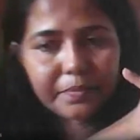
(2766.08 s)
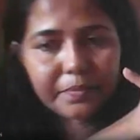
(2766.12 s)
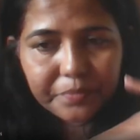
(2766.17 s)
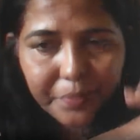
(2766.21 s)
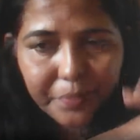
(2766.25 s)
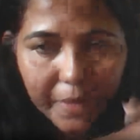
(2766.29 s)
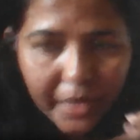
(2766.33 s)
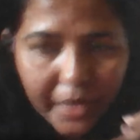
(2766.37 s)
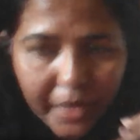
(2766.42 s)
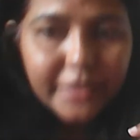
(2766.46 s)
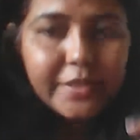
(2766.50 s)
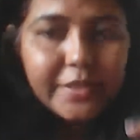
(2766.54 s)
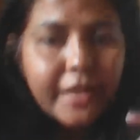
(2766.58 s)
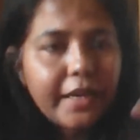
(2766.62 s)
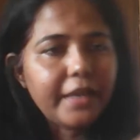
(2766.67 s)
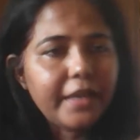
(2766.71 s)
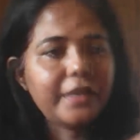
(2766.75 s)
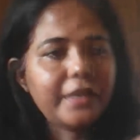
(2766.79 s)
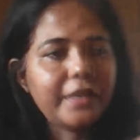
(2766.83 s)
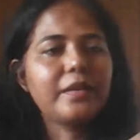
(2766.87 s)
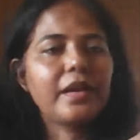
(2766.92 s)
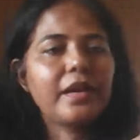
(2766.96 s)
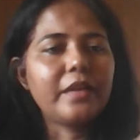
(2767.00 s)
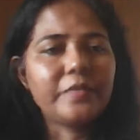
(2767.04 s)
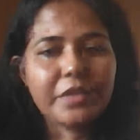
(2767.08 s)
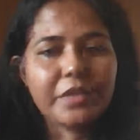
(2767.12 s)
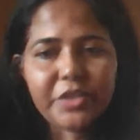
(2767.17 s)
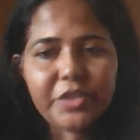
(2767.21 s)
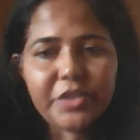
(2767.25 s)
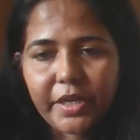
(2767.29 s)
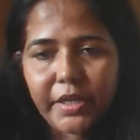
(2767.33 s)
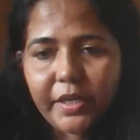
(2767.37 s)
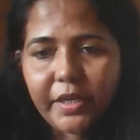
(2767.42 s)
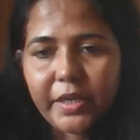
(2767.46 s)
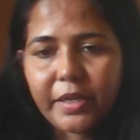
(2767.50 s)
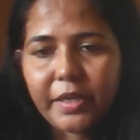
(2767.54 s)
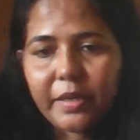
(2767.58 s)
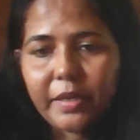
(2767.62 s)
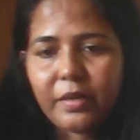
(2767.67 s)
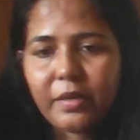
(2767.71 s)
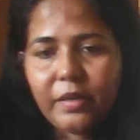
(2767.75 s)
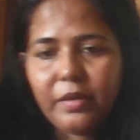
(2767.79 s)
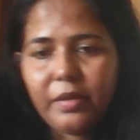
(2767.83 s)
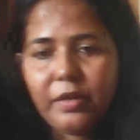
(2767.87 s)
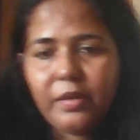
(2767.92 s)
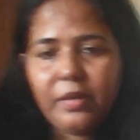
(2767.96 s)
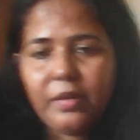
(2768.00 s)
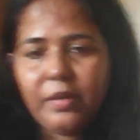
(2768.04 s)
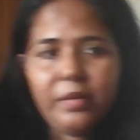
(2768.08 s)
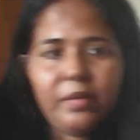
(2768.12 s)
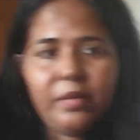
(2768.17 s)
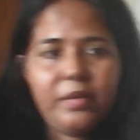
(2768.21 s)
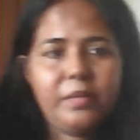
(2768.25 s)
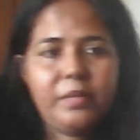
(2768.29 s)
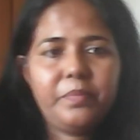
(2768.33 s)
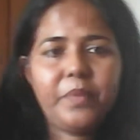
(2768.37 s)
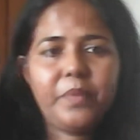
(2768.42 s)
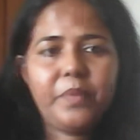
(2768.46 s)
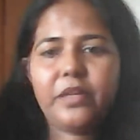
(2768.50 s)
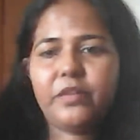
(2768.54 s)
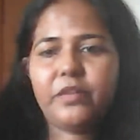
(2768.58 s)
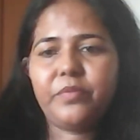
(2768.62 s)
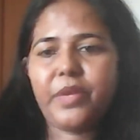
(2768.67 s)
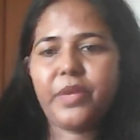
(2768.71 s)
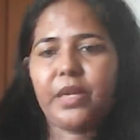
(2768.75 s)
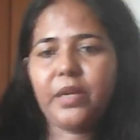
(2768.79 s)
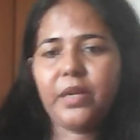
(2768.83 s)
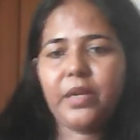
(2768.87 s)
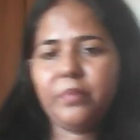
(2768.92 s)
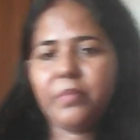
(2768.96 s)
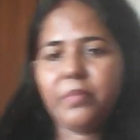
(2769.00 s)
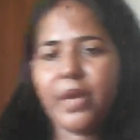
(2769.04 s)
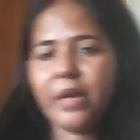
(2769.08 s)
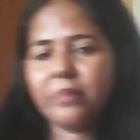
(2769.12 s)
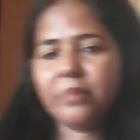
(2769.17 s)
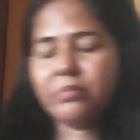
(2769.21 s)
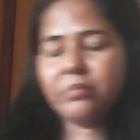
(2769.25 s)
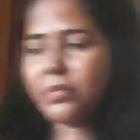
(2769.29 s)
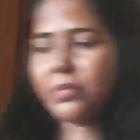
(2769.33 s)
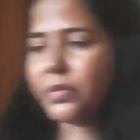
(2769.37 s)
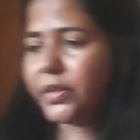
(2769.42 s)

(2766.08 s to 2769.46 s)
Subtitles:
As I was telling Pallavi ma'am